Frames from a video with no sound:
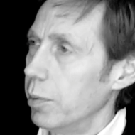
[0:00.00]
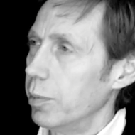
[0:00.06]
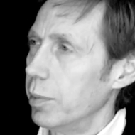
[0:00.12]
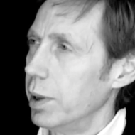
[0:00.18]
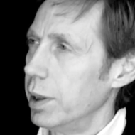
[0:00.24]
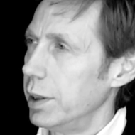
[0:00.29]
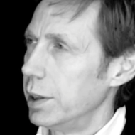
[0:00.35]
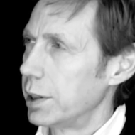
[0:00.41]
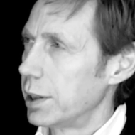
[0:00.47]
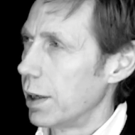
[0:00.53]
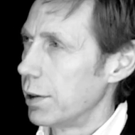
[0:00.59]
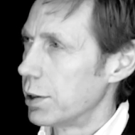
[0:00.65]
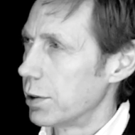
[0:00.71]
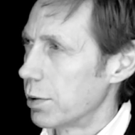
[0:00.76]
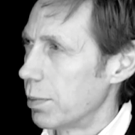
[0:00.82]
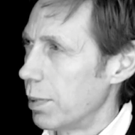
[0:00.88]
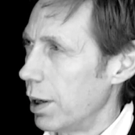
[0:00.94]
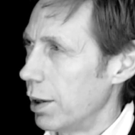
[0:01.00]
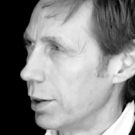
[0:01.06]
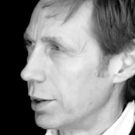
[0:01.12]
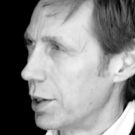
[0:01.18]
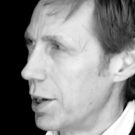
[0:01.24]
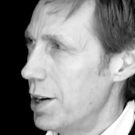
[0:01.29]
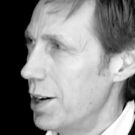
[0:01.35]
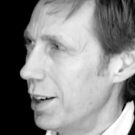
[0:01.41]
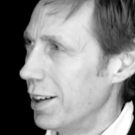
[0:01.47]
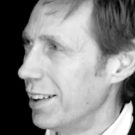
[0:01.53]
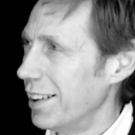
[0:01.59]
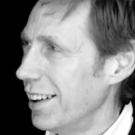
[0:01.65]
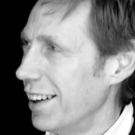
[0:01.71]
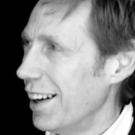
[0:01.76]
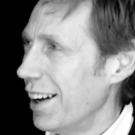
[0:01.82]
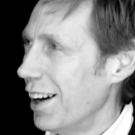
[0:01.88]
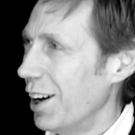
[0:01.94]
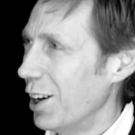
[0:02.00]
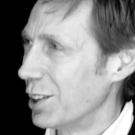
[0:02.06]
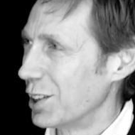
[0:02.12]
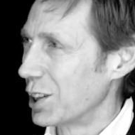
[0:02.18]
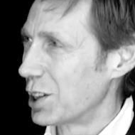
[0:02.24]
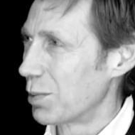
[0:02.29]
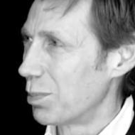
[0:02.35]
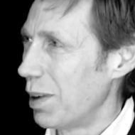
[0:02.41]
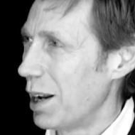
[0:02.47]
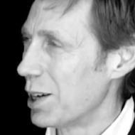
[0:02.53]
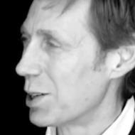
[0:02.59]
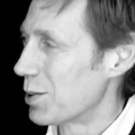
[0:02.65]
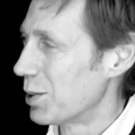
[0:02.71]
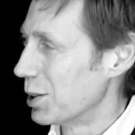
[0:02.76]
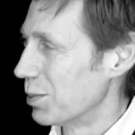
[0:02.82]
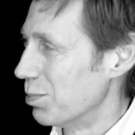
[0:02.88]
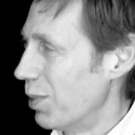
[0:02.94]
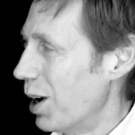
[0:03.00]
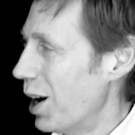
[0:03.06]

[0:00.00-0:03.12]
And his sketches are about as explanatory as